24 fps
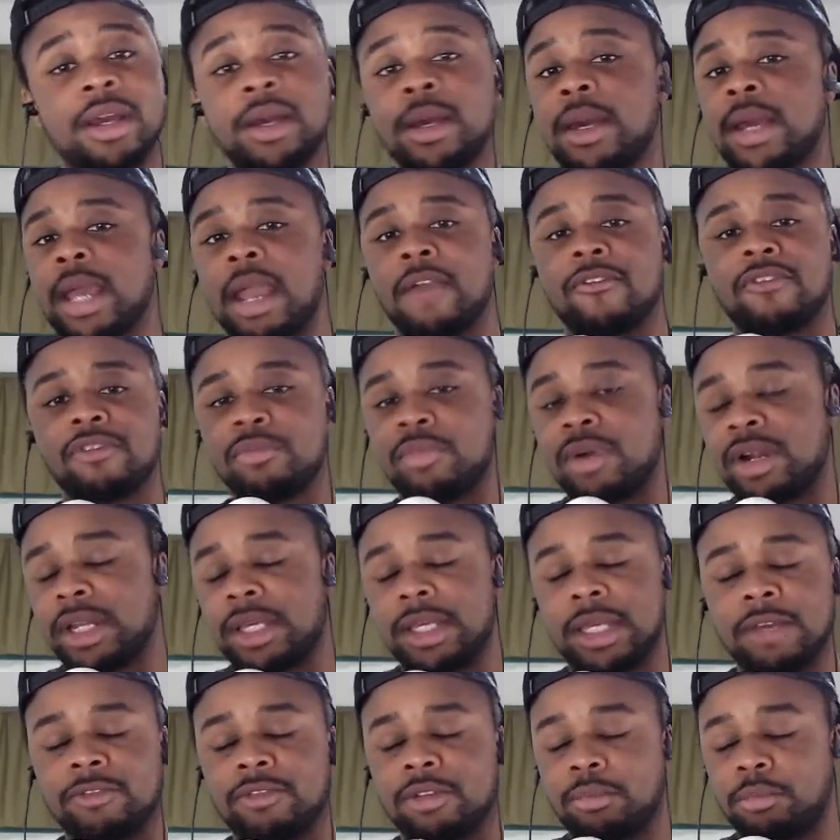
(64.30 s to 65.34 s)
Everybody
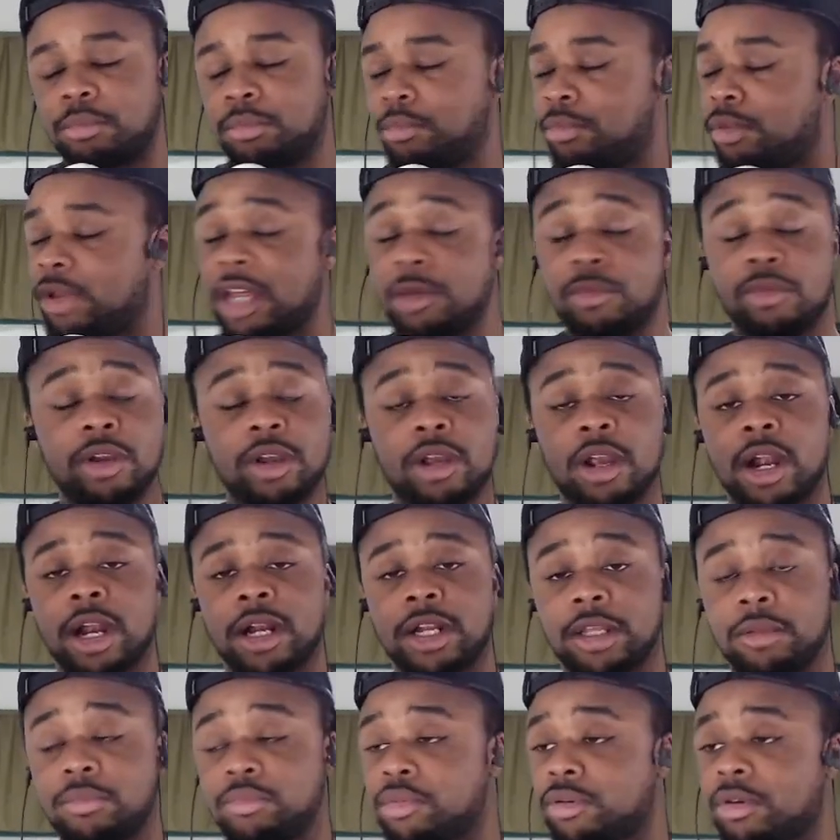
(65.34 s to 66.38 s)
giving Playboi
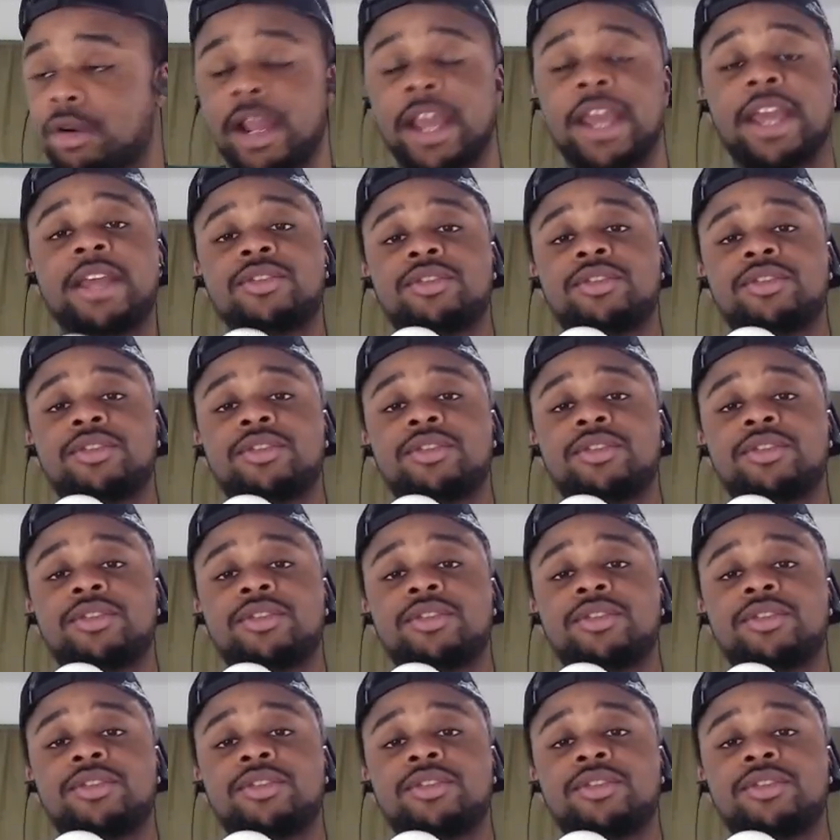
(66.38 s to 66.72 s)
Carti praise